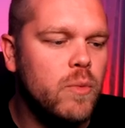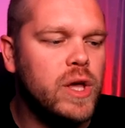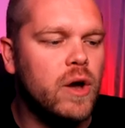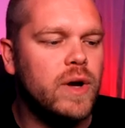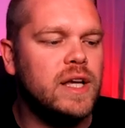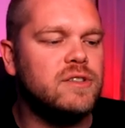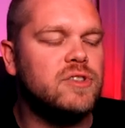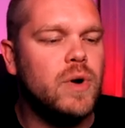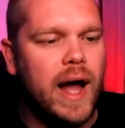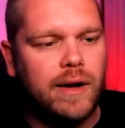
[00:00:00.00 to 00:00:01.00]
we go
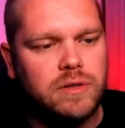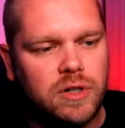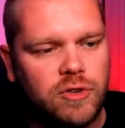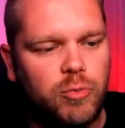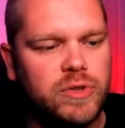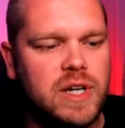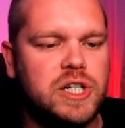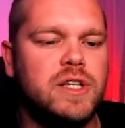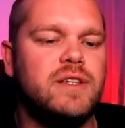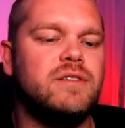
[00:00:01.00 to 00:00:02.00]
into out of
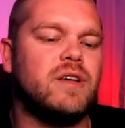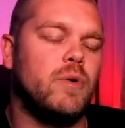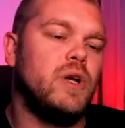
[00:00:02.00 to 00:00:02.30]
possession. This is how we're